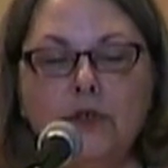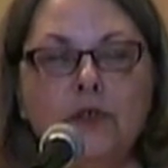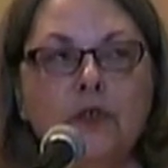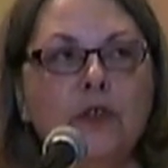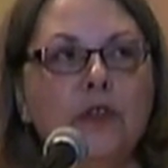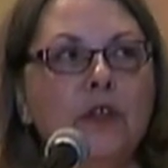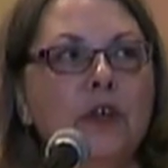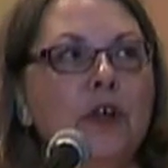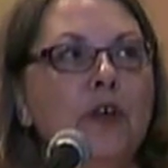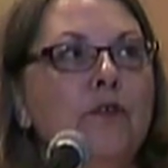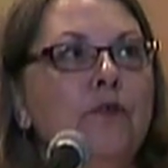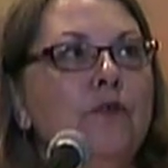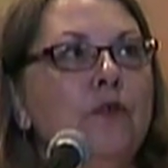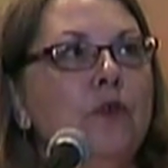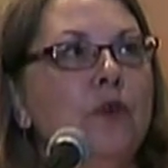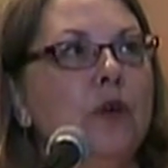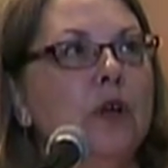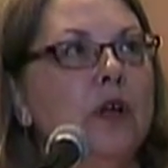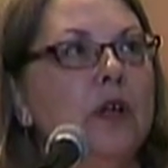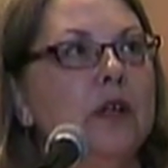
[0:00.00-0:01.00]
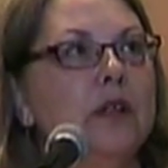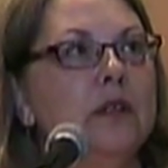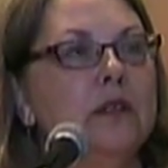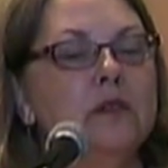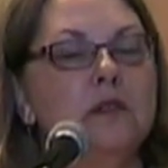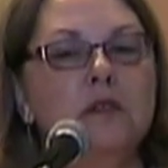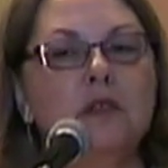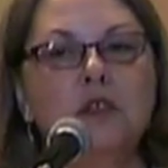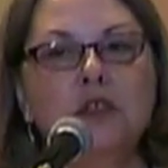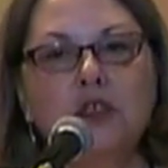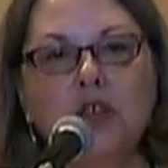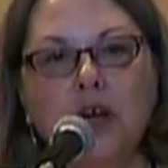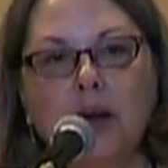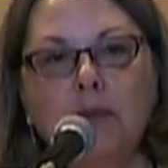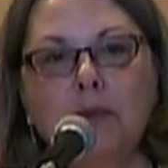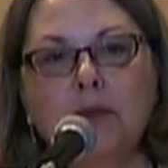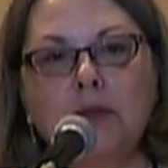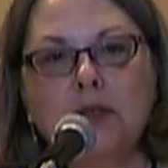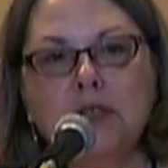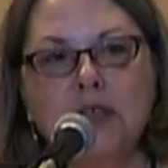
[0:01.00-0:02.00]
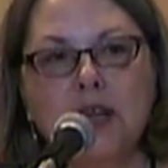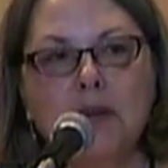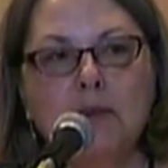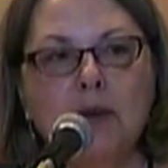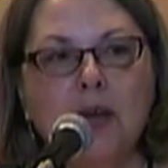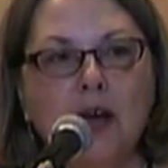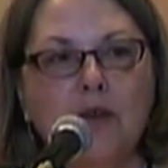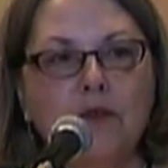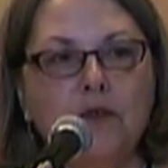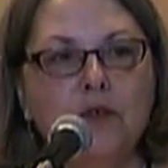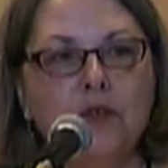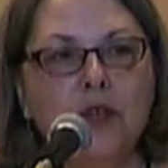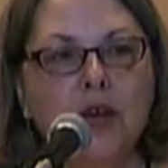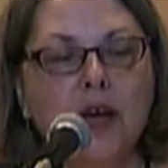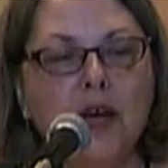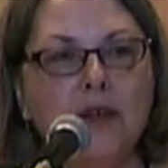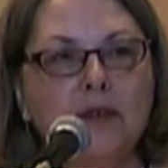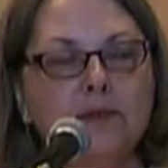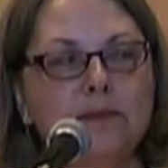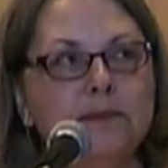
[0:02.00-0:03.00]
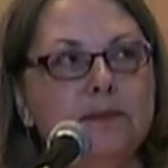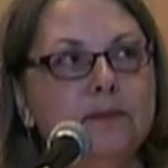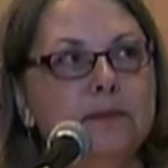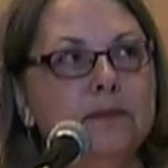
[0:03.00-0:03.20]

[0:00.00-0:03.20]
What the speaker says: So therefore, the chapel is named after that.